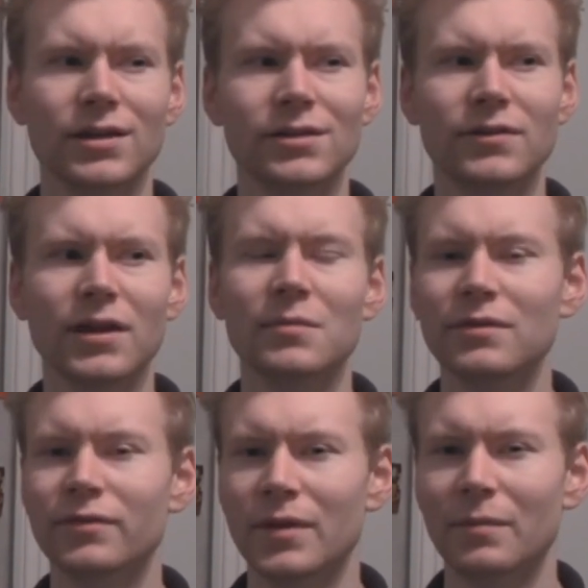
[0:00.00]
you've got to
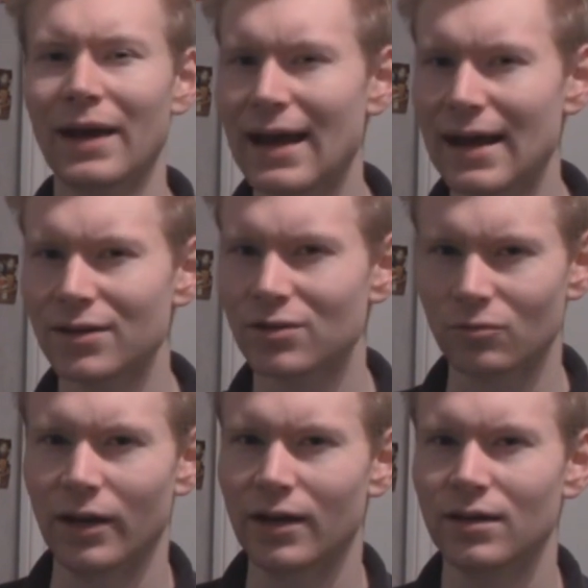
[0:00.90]
be from the past,
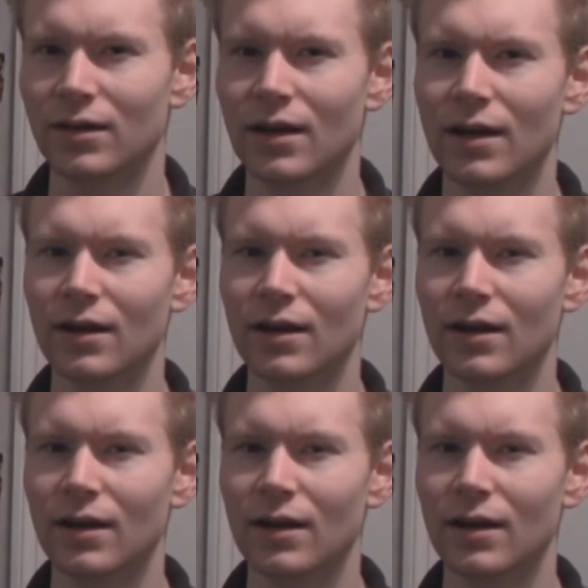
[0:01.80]
right?